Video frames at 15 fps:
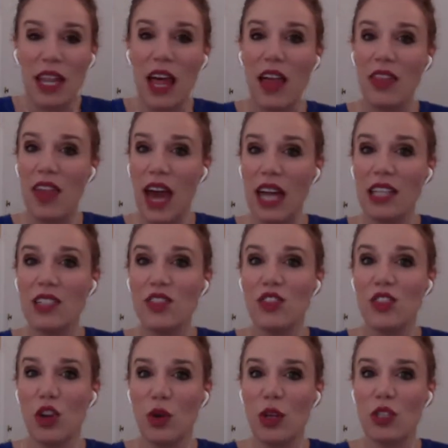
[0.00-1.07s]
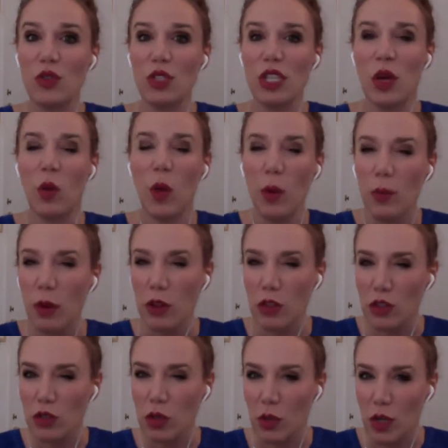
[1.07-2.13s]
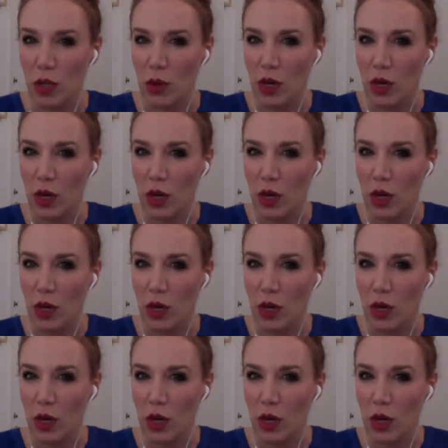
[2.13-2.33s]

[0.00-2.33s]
that is so interesting. What birth control were you